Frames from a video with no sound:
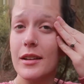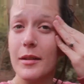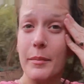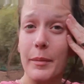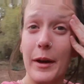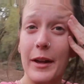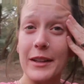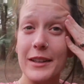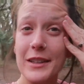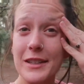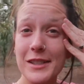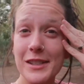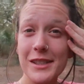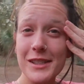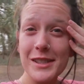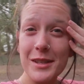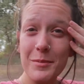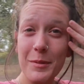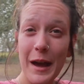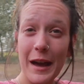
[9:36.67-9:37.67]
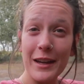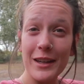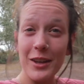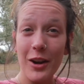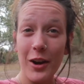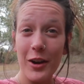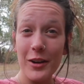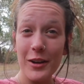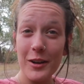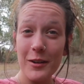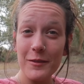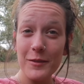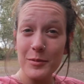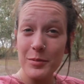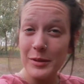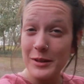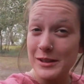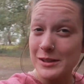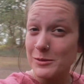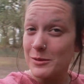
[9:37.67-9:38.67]
But this is the backyard of the
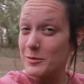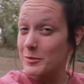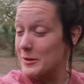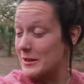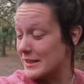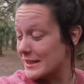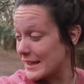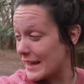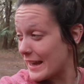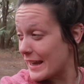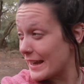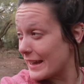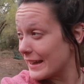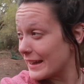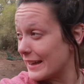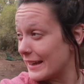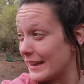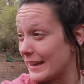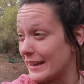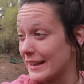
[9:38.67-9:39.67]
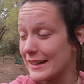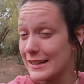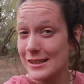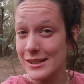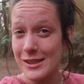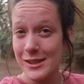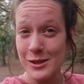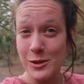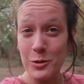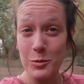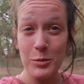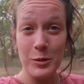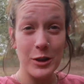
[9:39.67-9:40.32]
place we've been staying. It is super